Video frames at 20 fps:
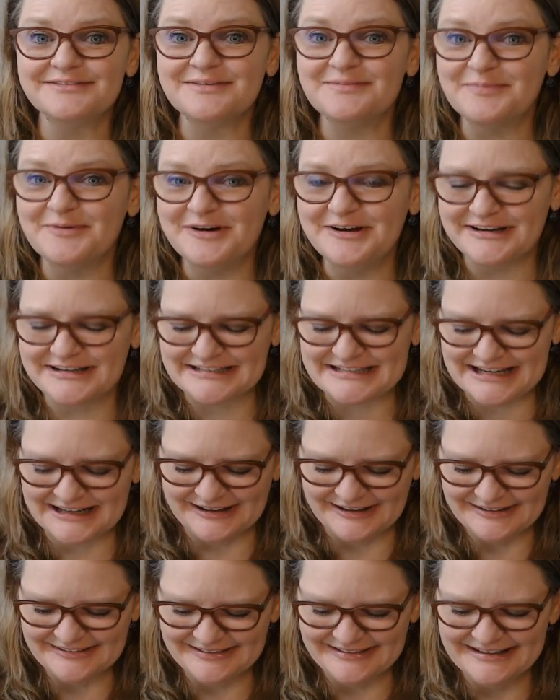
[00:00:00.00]
books
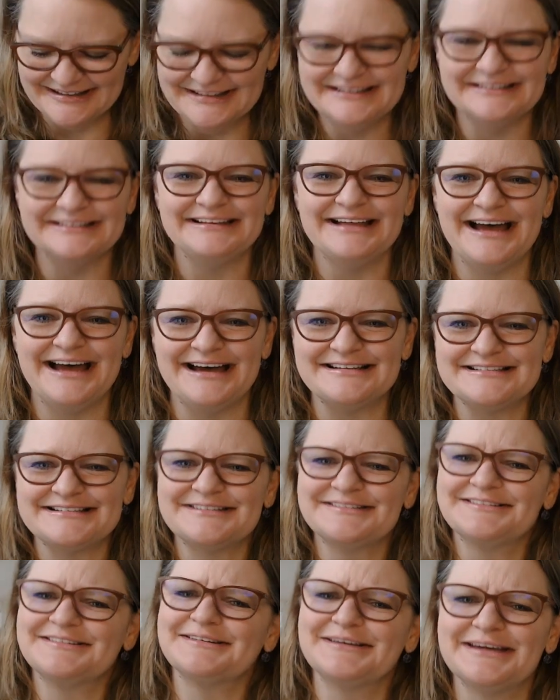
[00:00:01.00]
on the last of
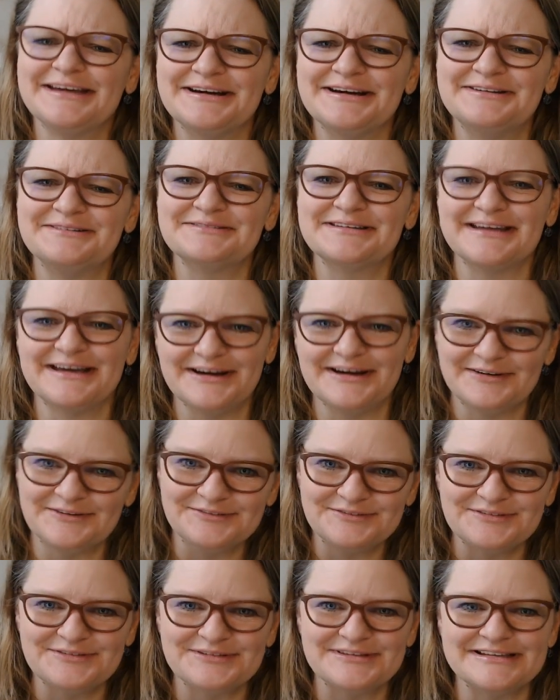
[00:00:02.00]
the countdown
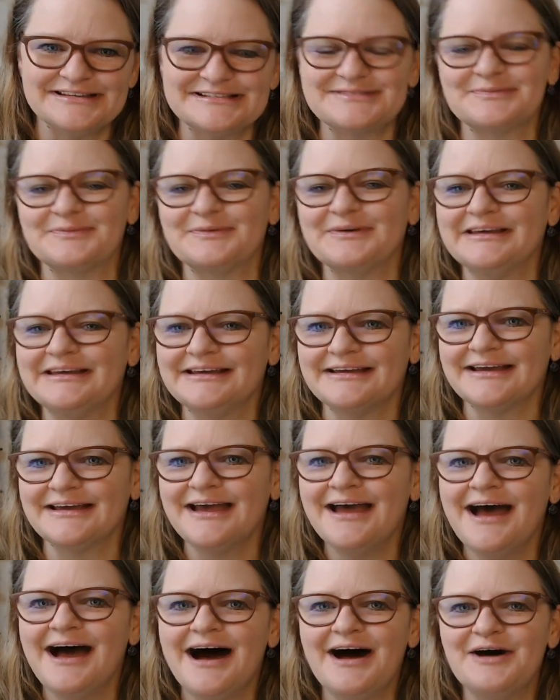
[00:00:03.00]
for this week.
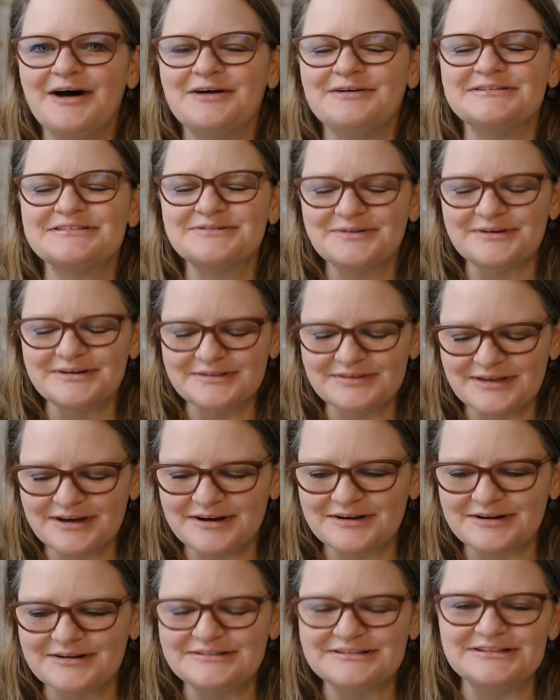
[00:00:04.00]
Uh, so what I thought
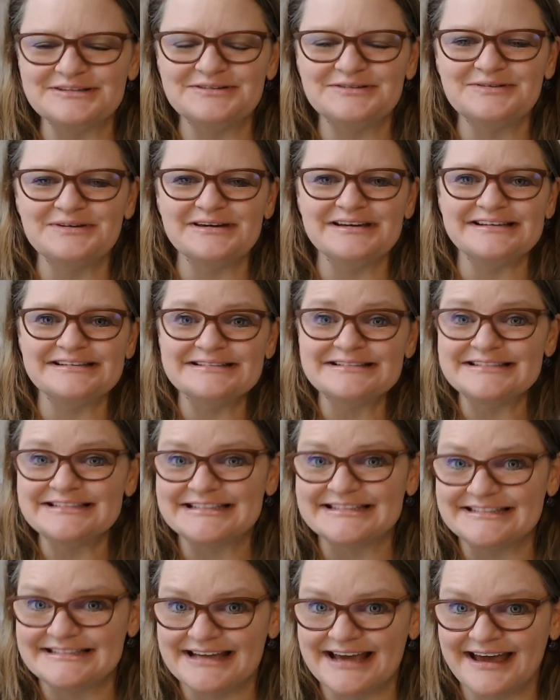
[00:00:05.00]
I'd do
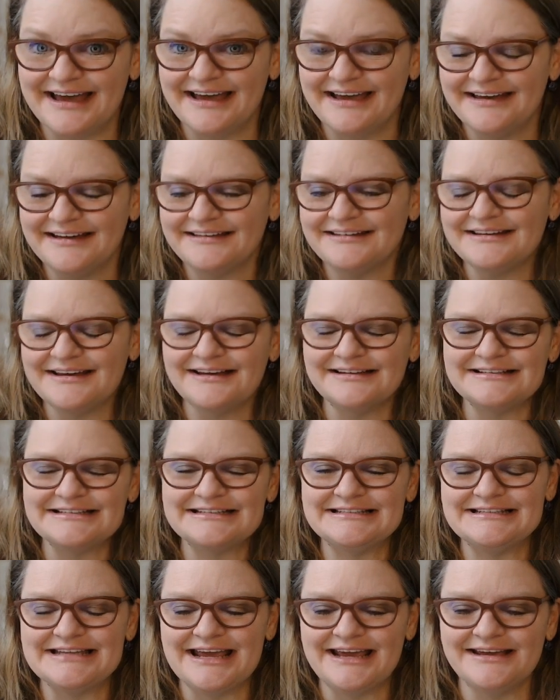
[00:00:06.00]
instead uh,
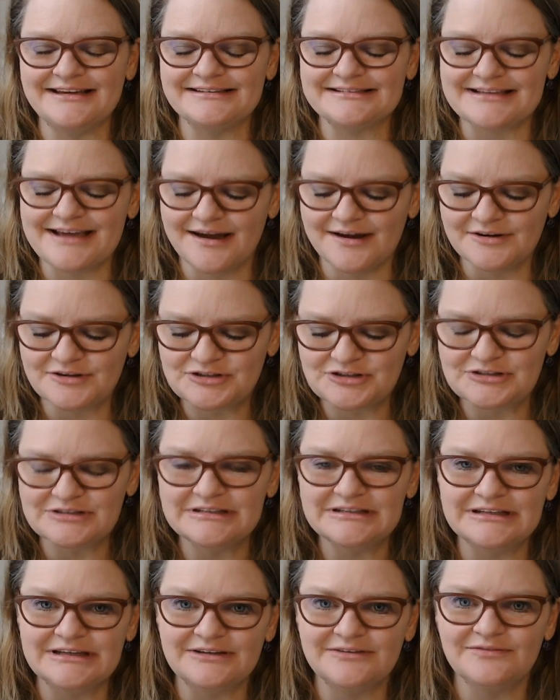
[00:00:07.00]
today is actually
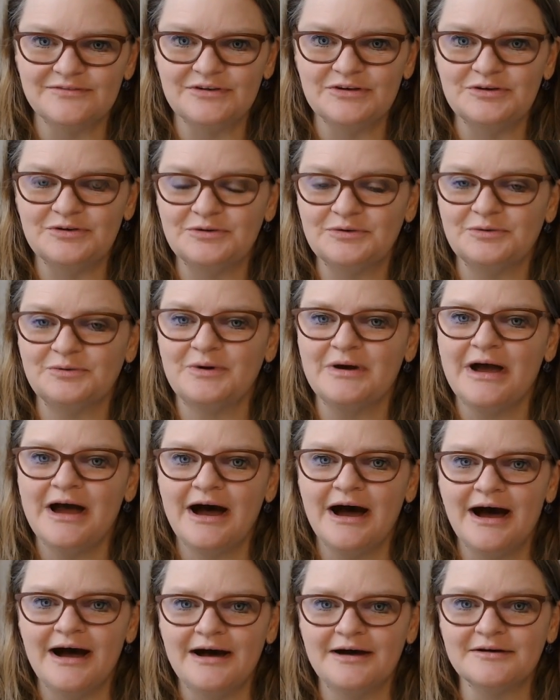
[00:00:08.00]
give you
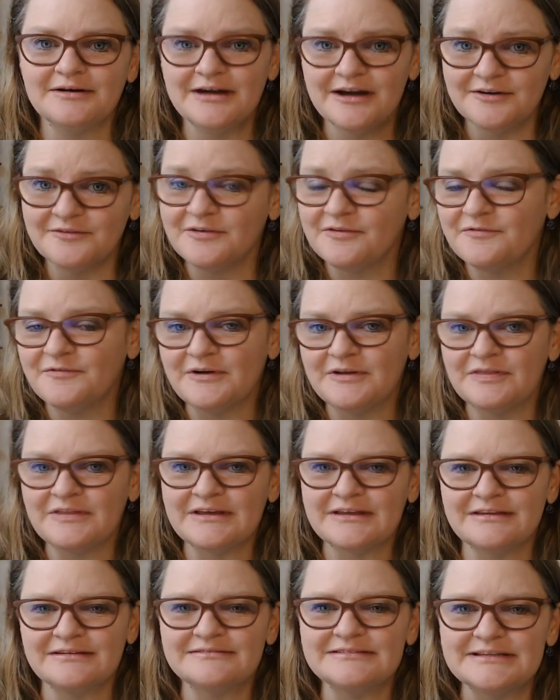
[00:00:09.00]
uh, kind of a fun thing
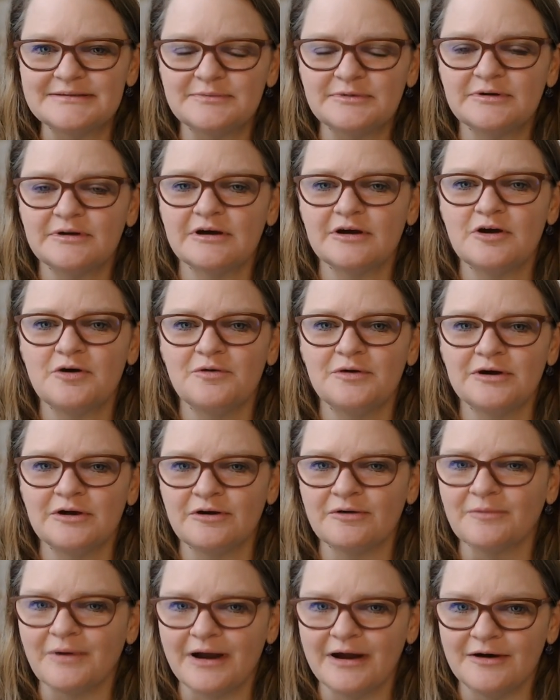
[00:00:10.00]
that I've seen going
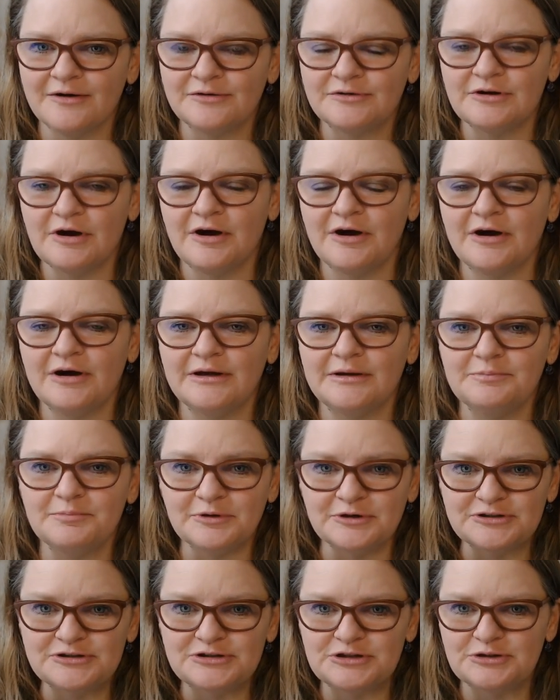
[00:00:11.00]
around on
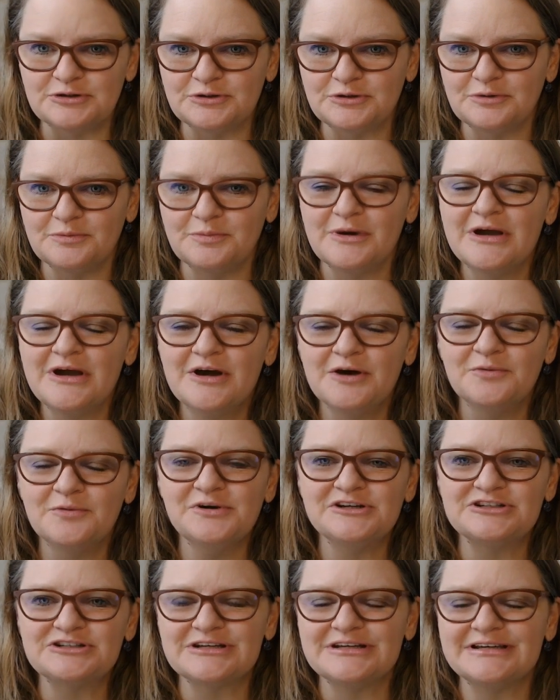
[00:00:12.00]
BookTube,
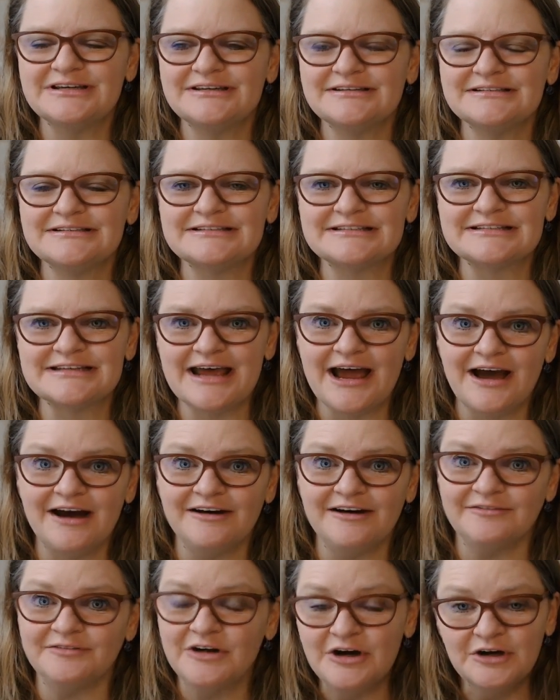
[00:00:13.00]
which is to have
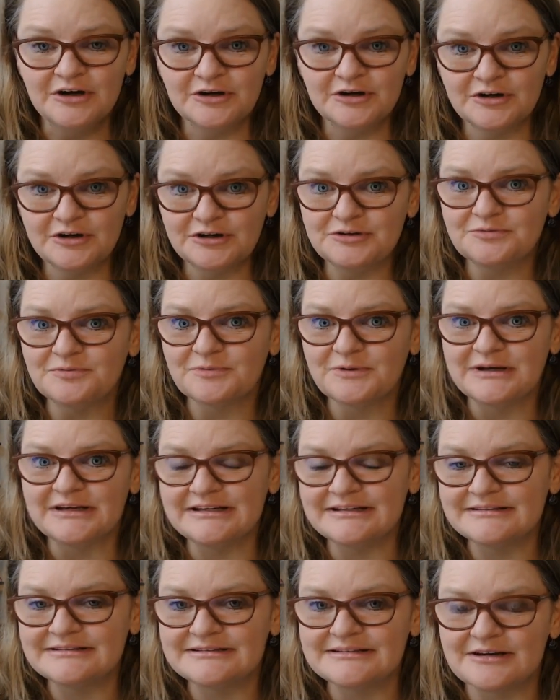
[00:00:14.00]

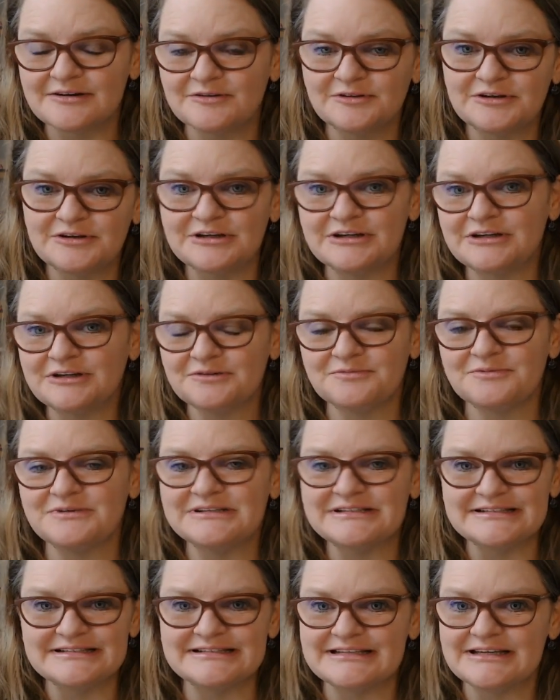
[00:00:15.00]
Goodreads or look at Goodreads
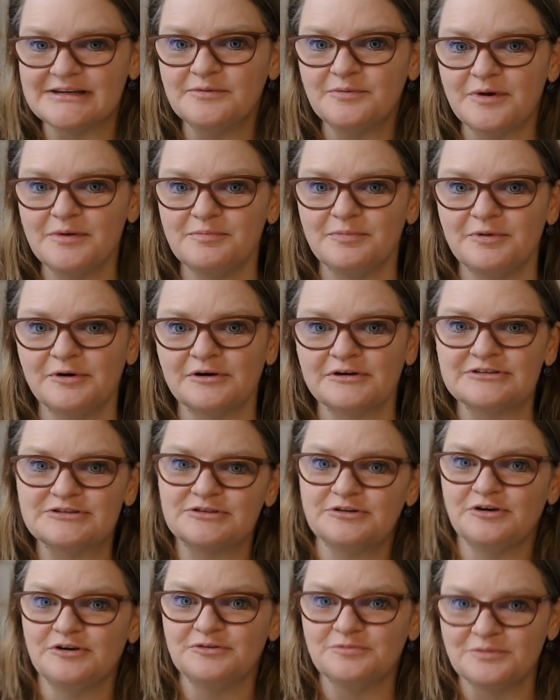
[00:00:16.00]
and see what books
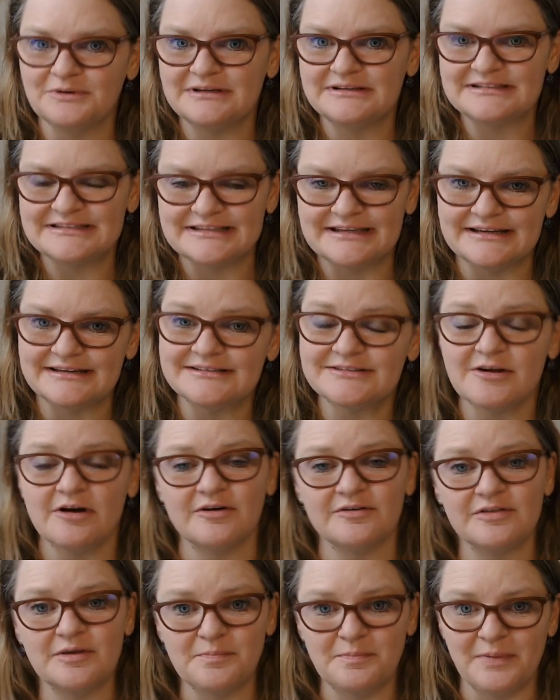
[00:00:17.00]
Goodreads thinks are
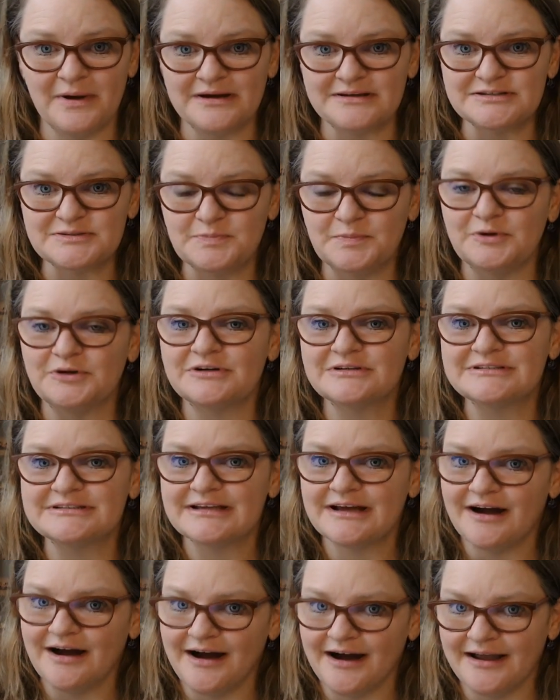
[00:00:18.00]
the best books that
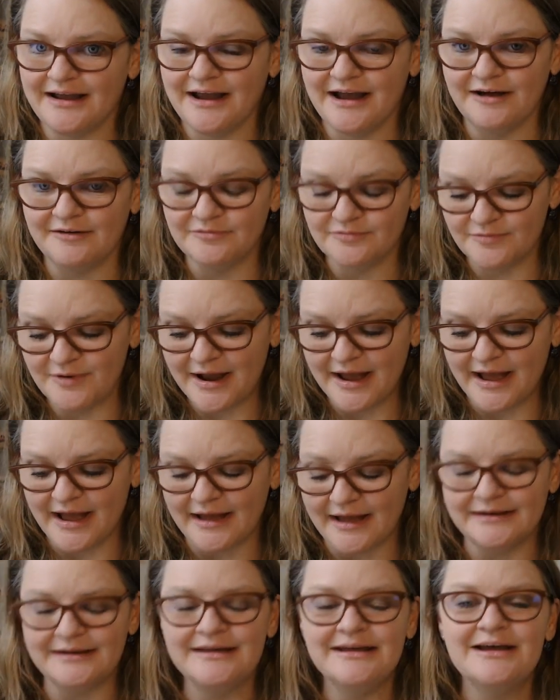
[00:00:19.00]
I have read.